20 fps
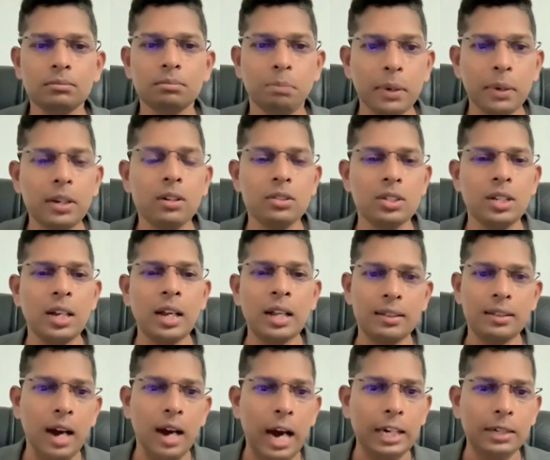because
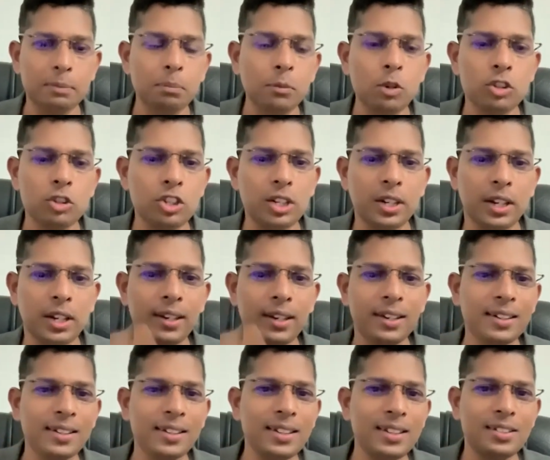the utmost
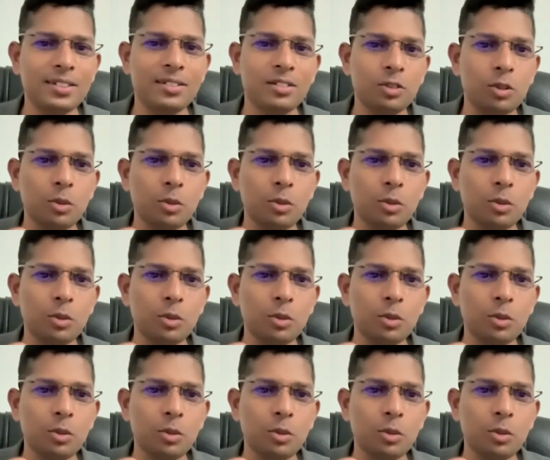care is